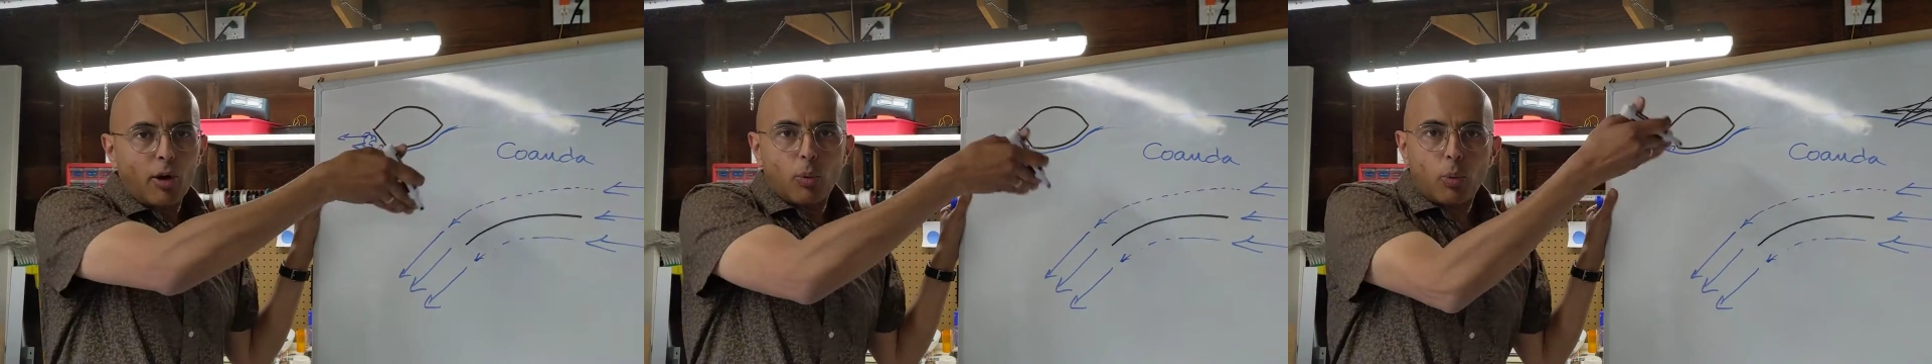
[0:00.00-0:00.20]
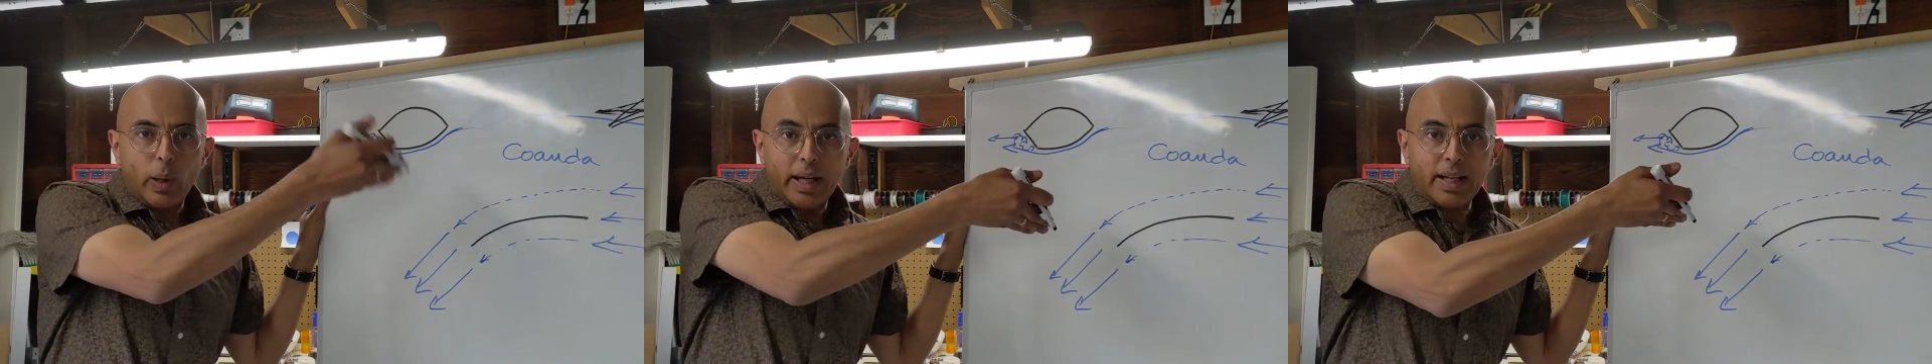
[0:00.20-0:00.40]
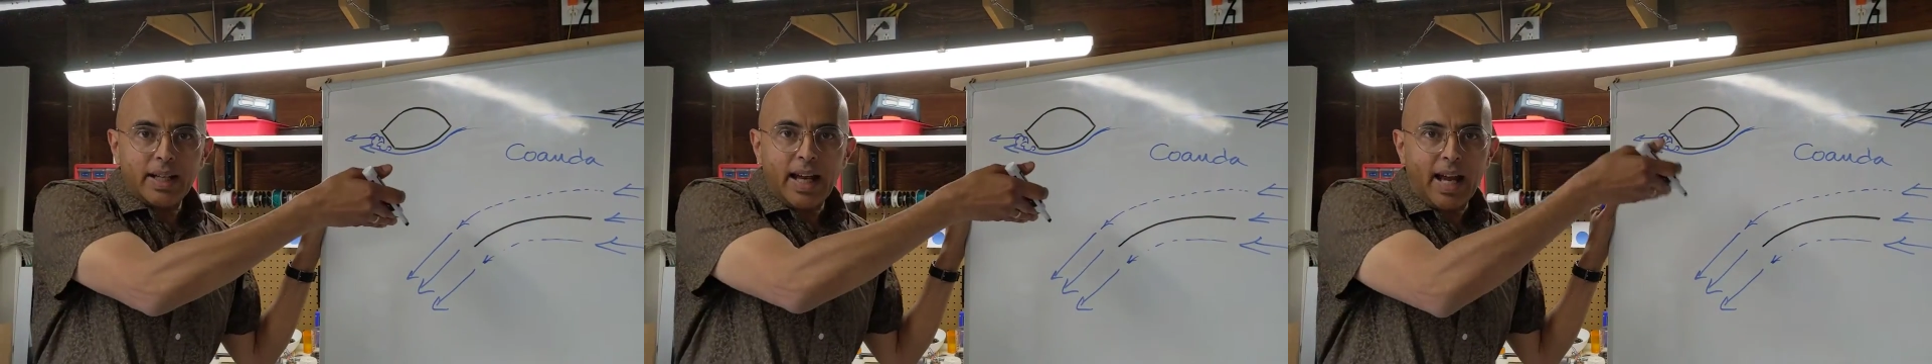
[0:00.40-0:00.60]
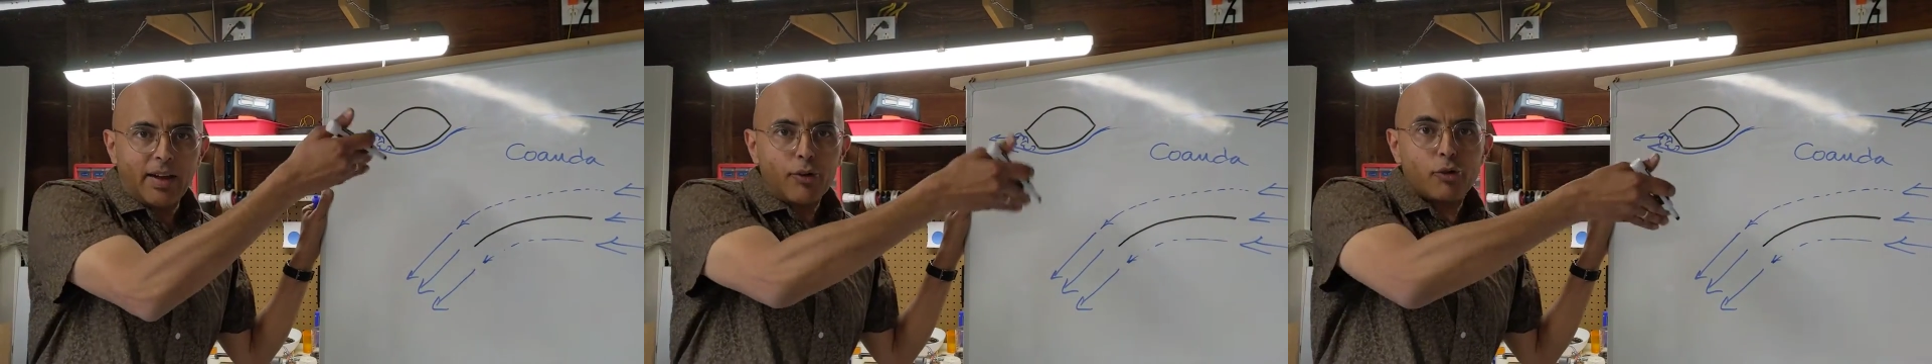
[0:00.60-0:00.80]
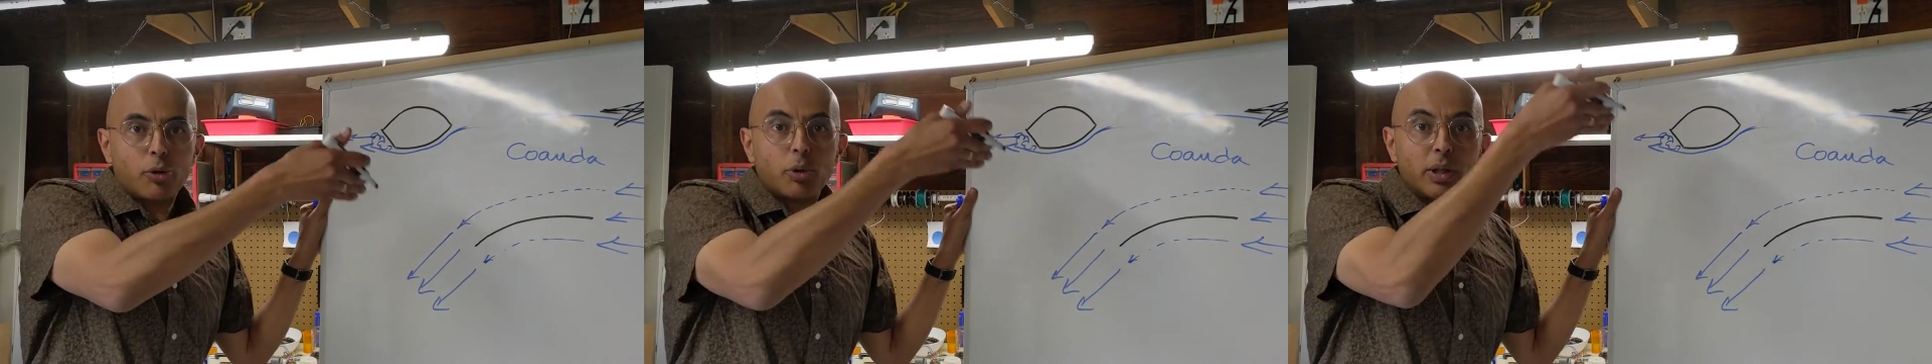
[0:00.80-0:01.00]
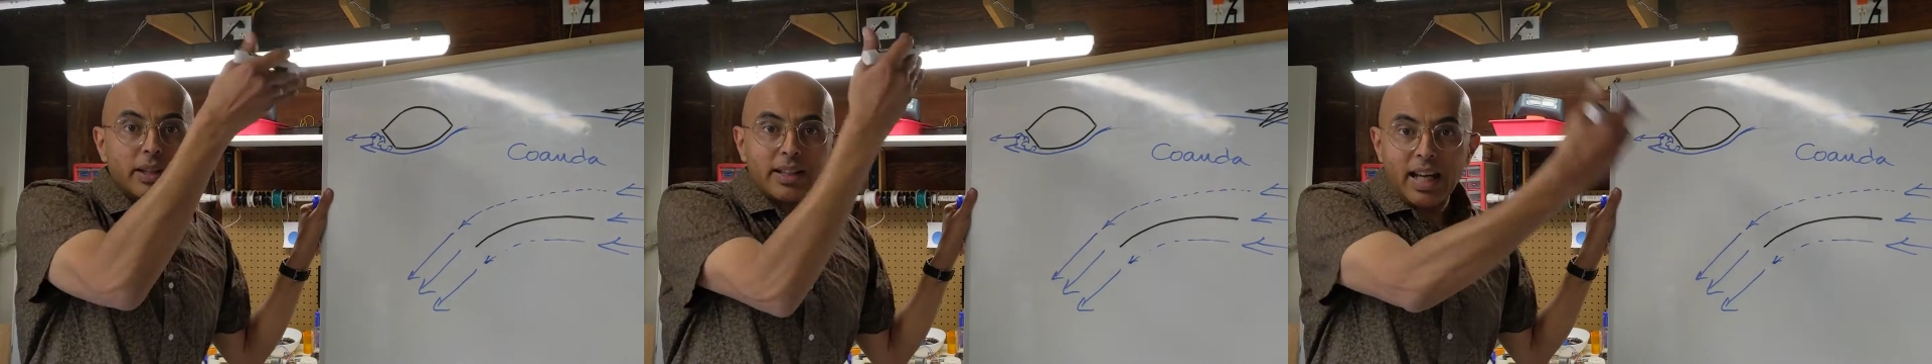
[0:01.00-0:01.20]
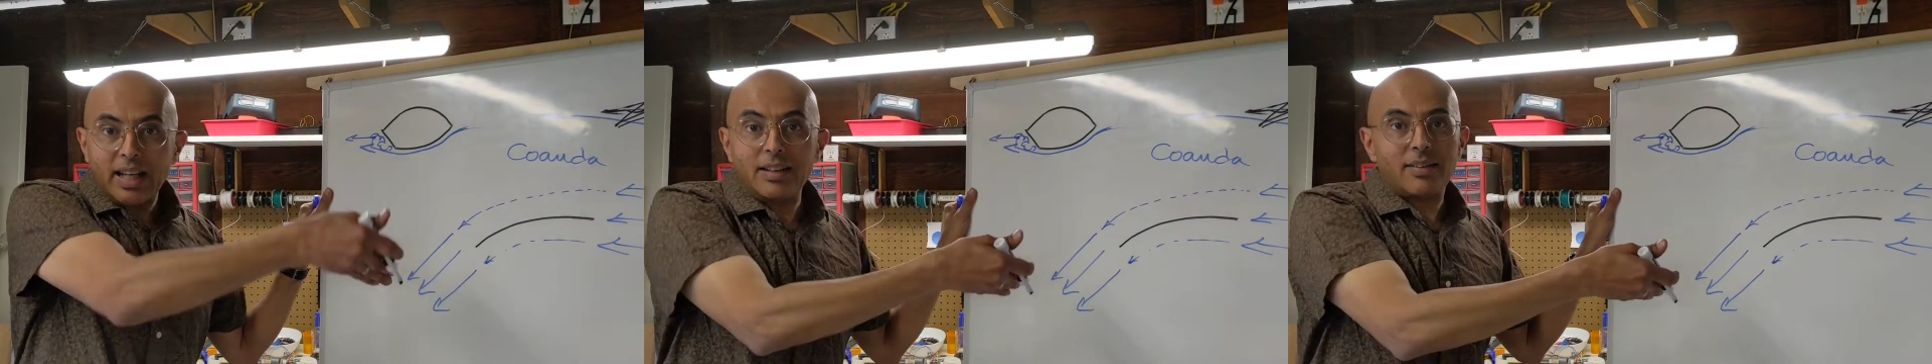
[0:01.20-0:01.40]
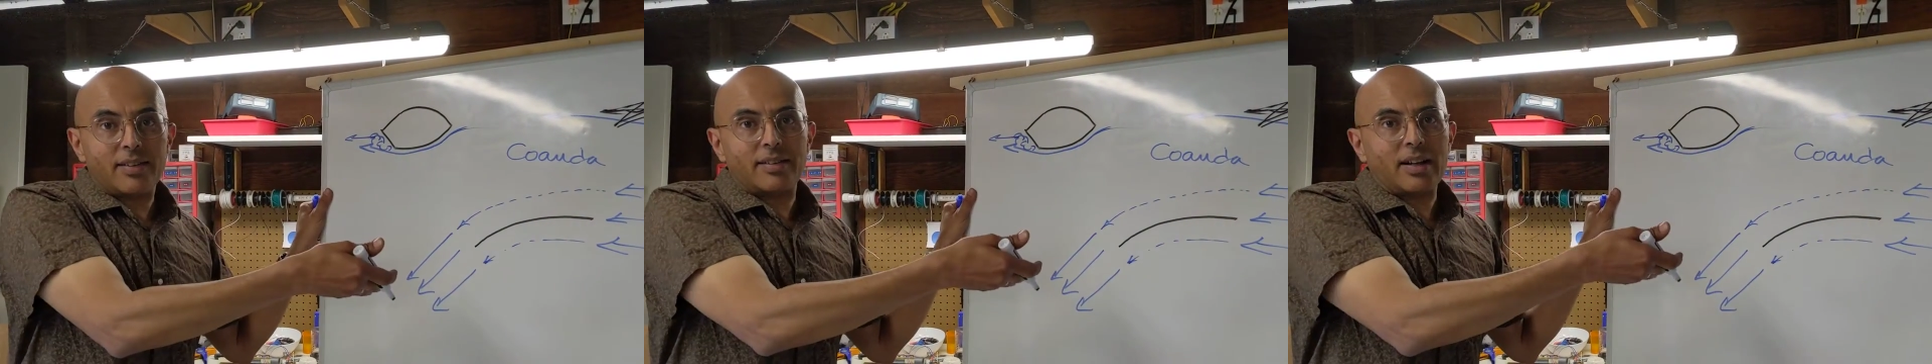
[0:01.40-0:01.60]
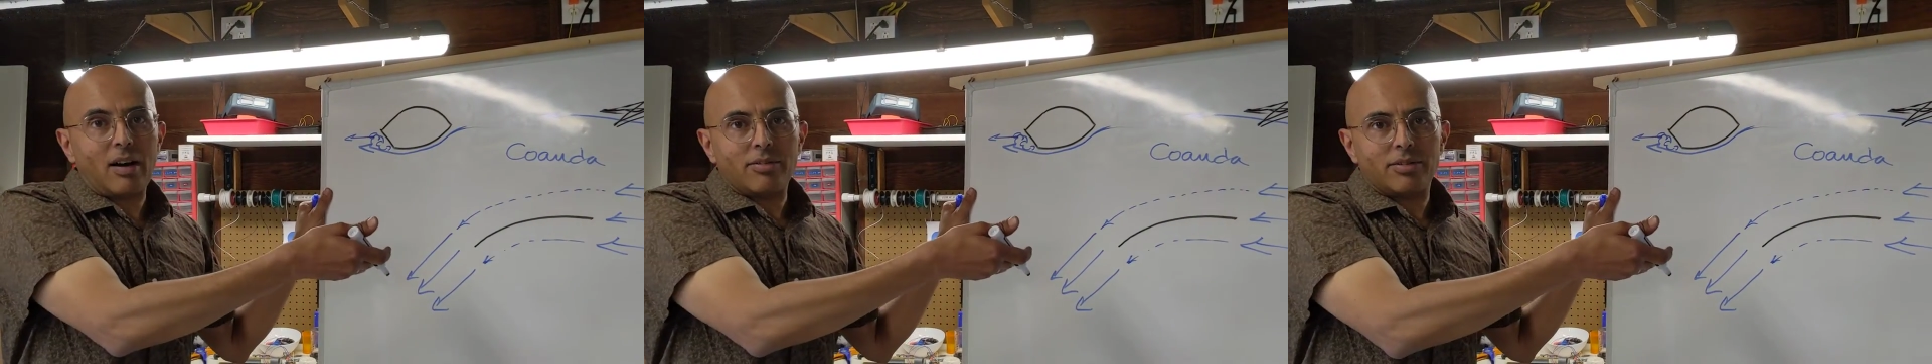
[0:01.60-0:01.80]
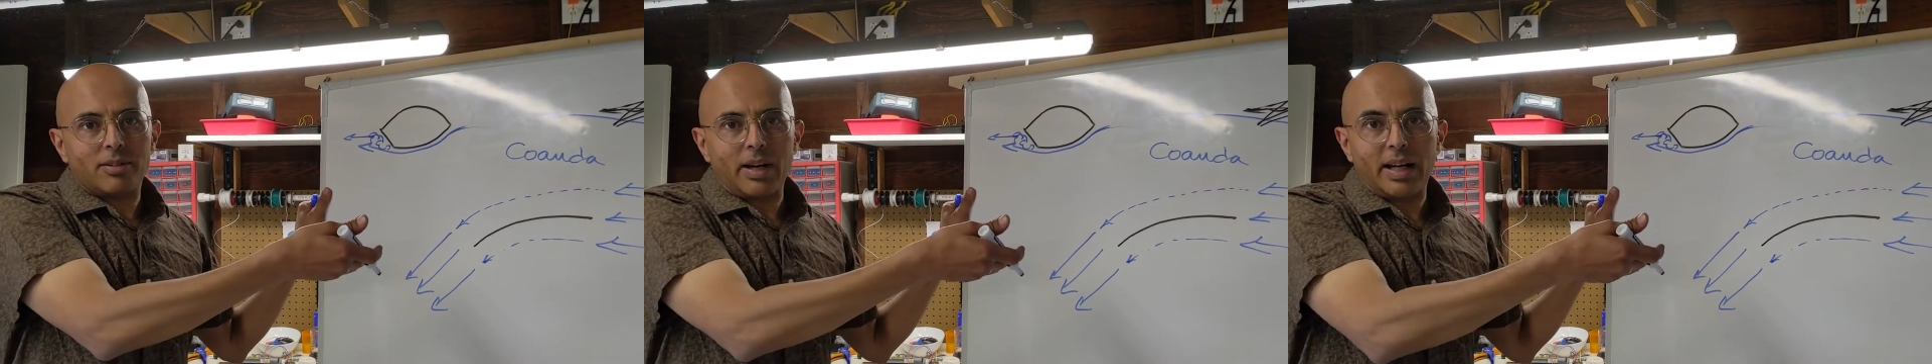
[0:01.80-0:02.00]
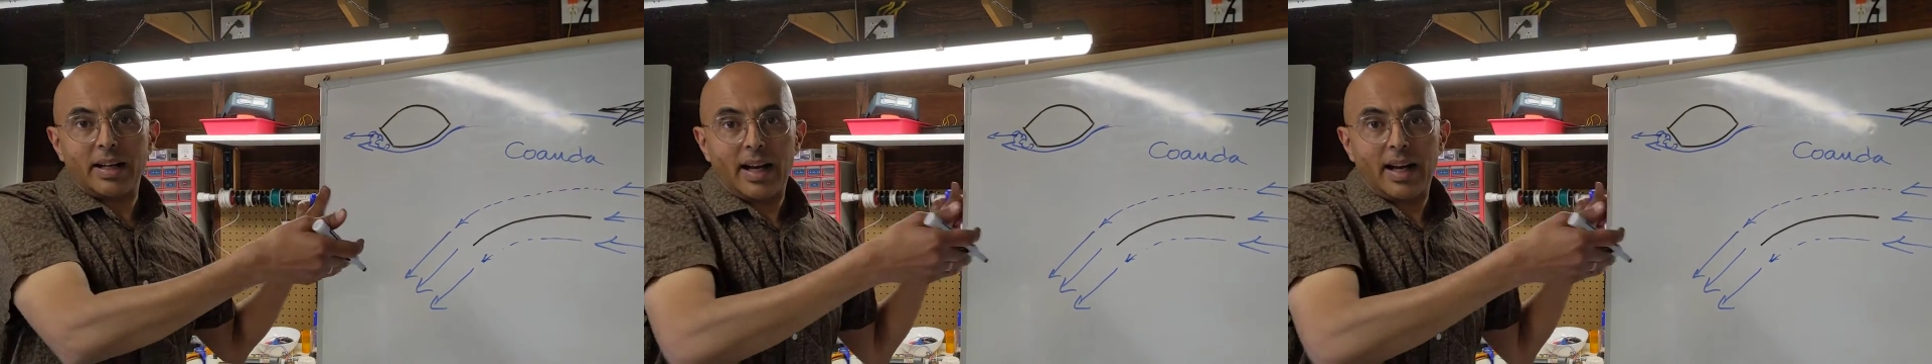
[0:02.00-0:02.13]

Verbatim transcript: our wing has to contain stuff, right?